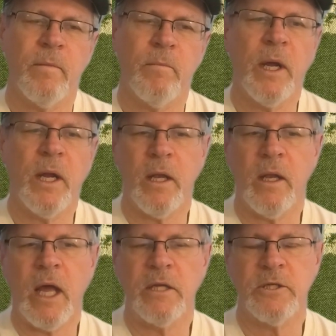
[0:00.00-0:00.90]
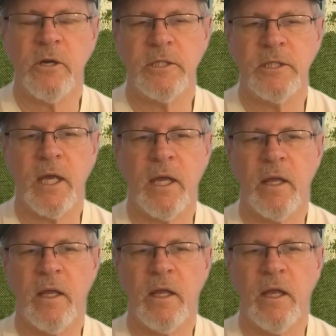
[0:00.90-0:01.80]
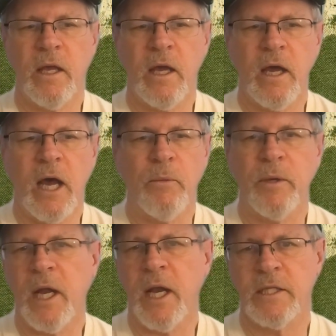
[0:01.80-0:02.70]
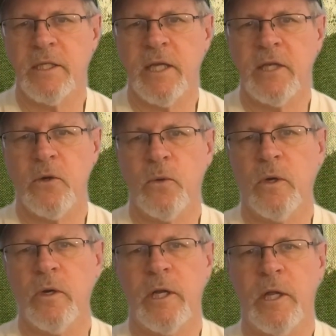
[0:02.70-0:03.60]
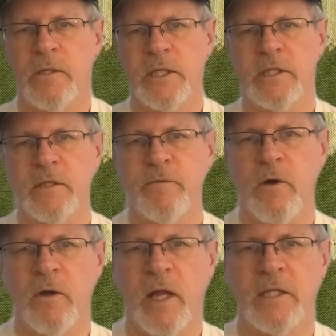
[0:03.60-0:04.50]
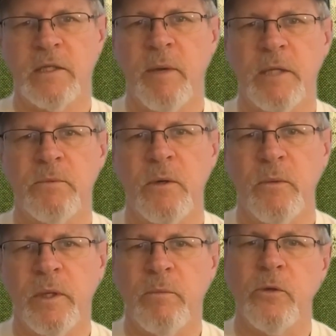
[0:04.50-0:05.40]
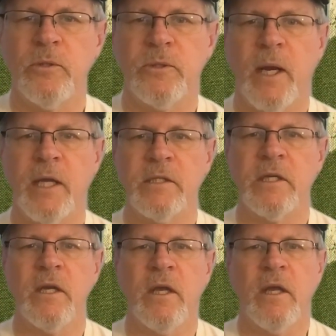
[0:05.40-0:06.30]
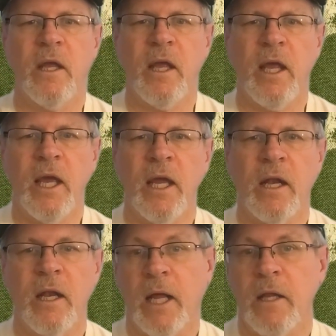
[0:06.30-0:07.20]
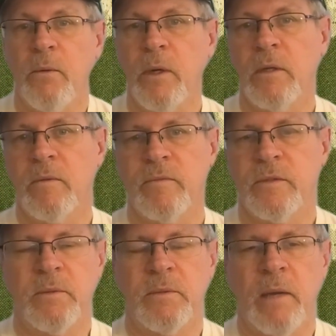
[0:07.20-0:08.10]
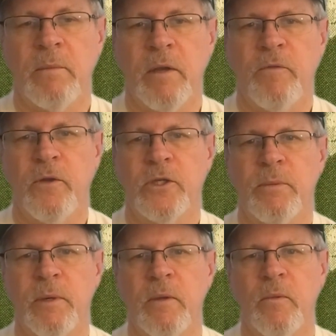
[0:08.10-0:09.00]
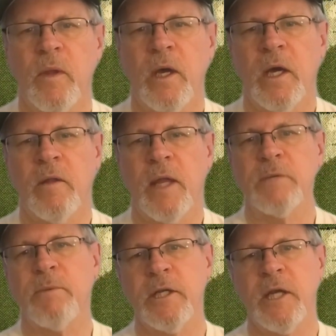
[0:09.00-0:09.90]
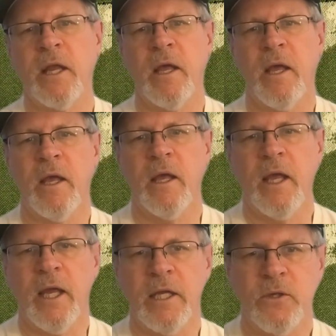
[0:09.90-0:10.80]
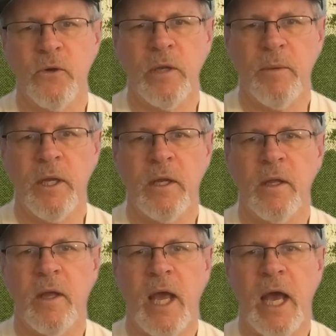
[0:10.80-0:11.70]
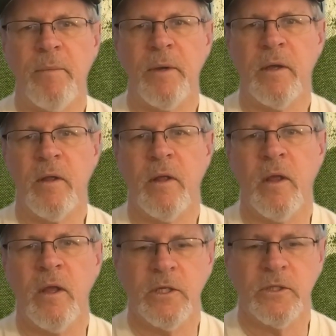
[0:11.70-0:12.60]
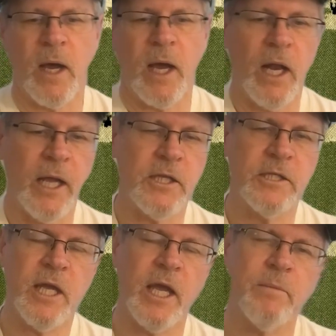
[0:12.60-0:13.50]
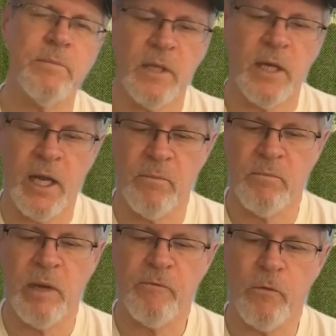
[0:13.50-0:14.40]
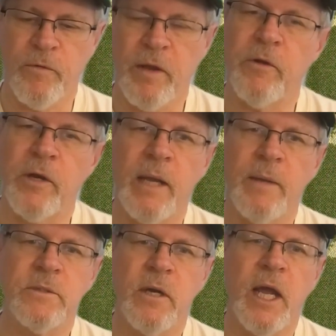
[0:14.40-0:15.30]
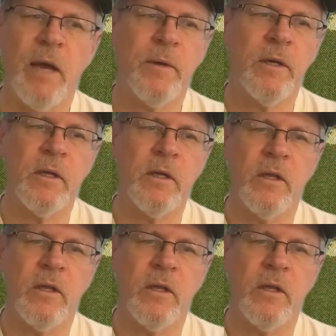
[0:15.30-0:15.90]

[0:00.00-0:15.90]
But as I started to say, I would not hesitate to order another season of Fall Classic baseball when the mood strikes, and likely will sometime in the future. But next project is going to be Appa. So I like these games. My 4 favorite games are Appa.